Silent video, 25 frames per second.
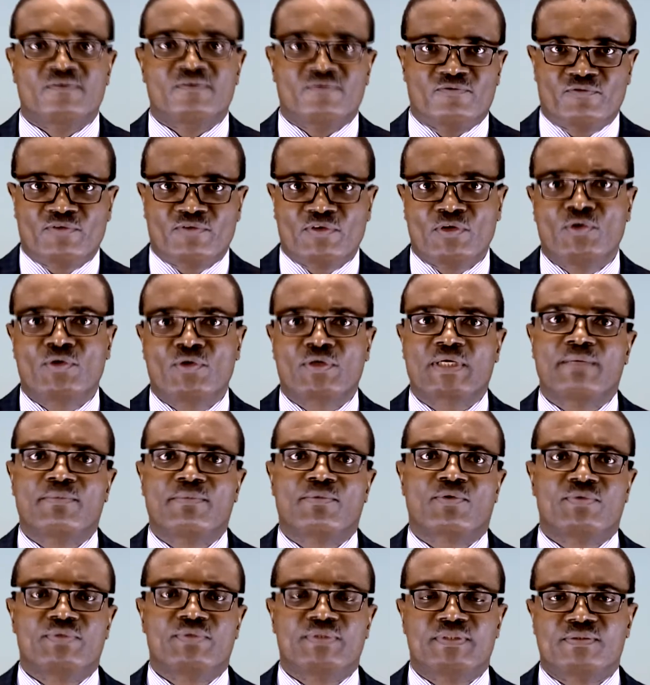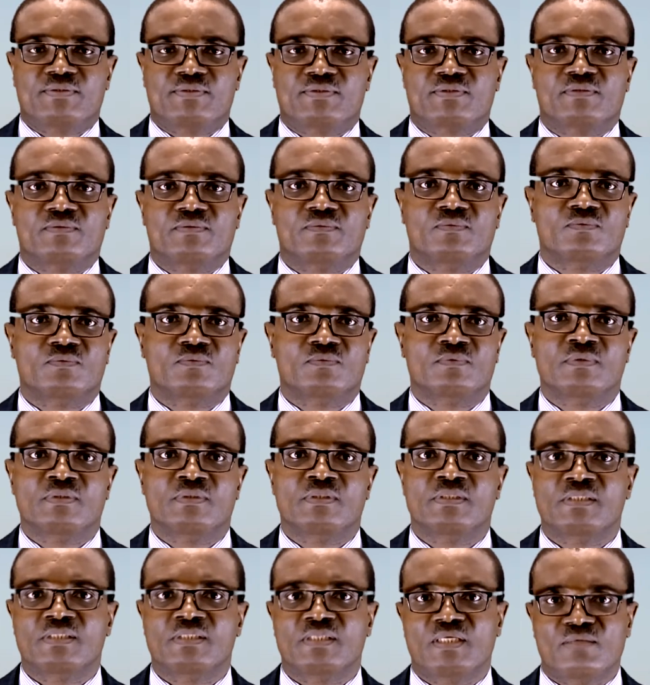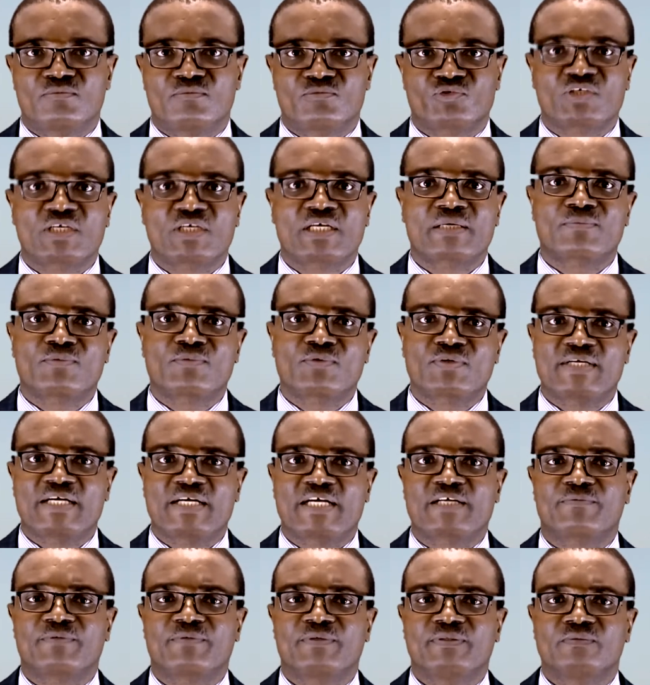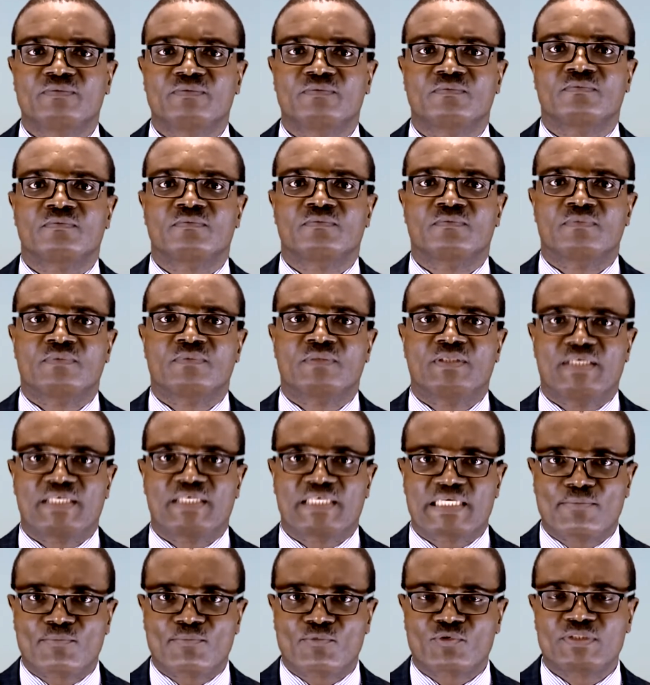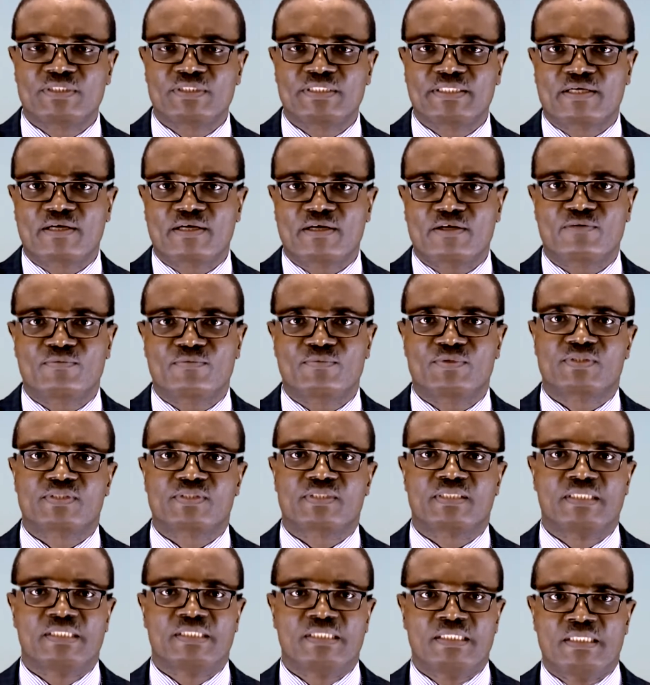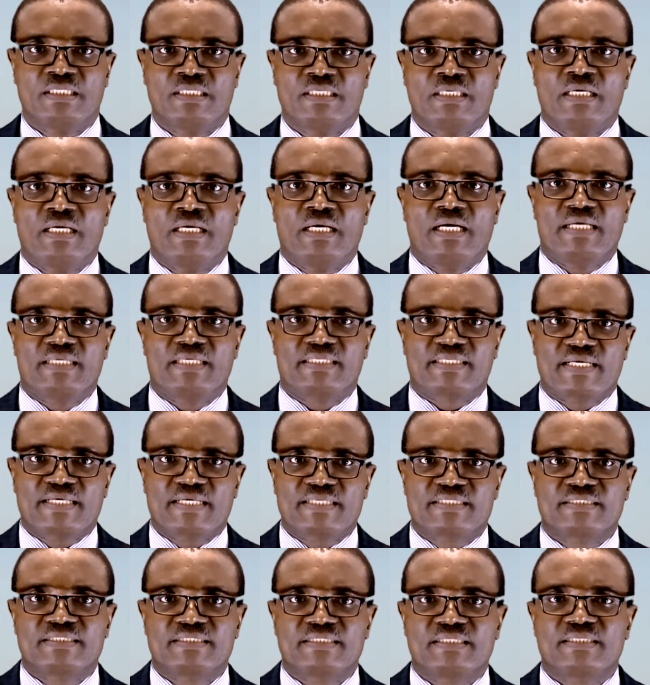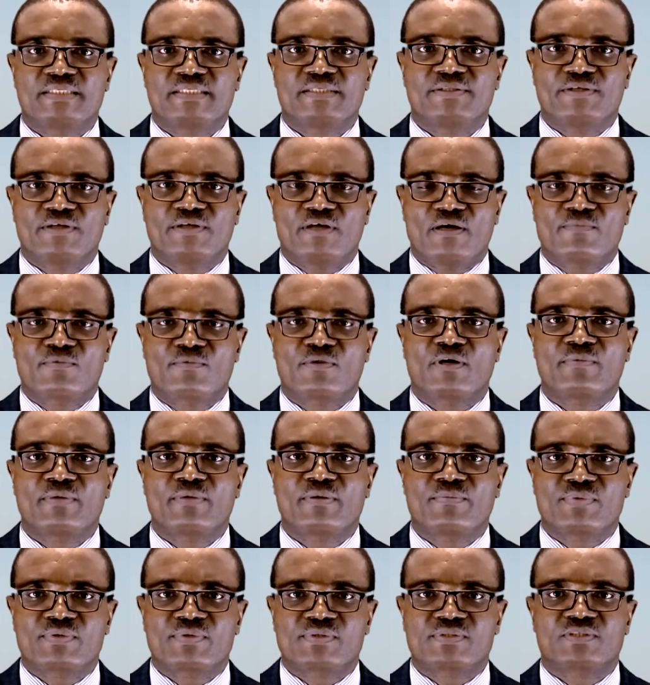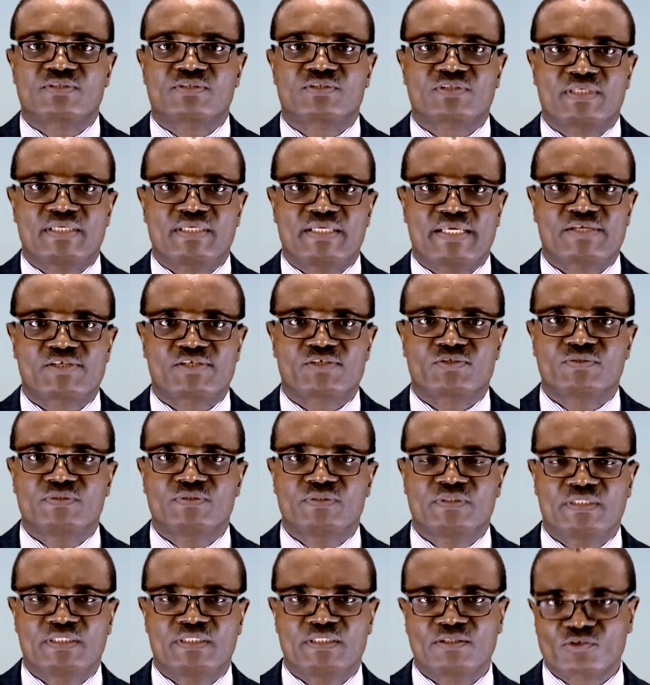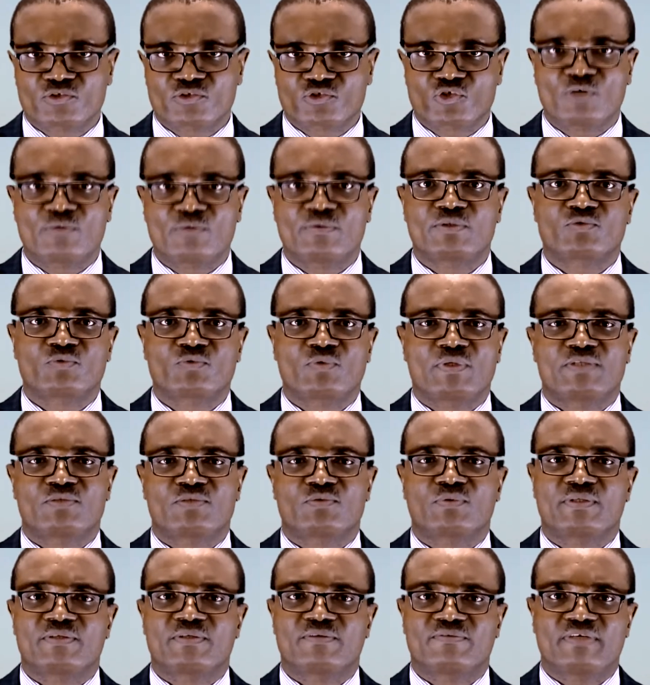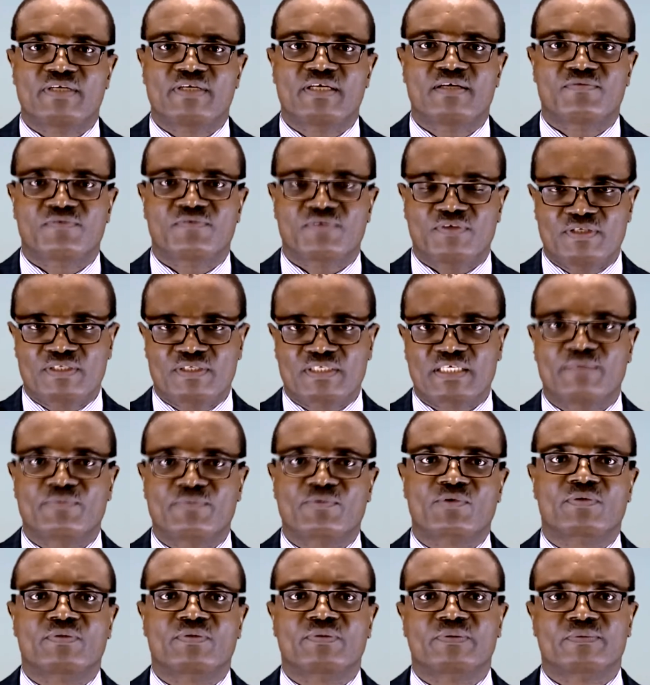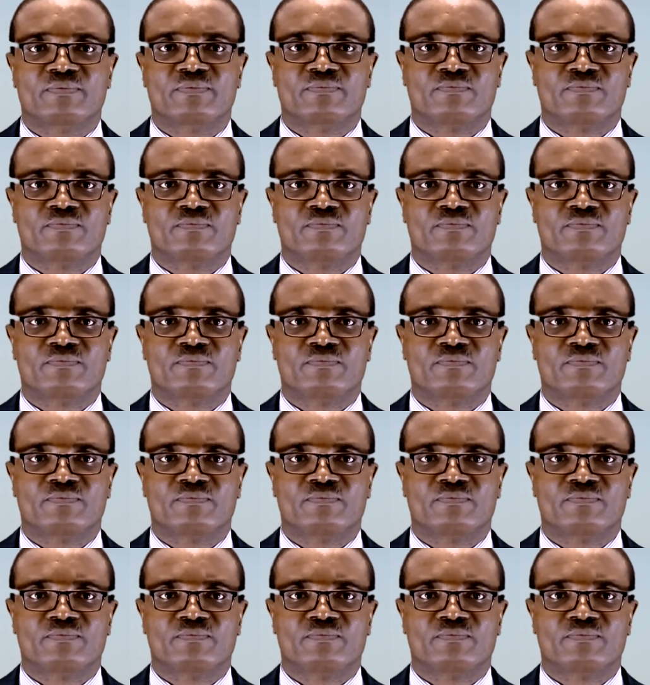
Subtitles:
Fellow Cameroonians, I'm Jacques Bouhga Hagbe, a Cameroonian economist and candidate in the upcoming presidential election in October 2025 in Cameroon.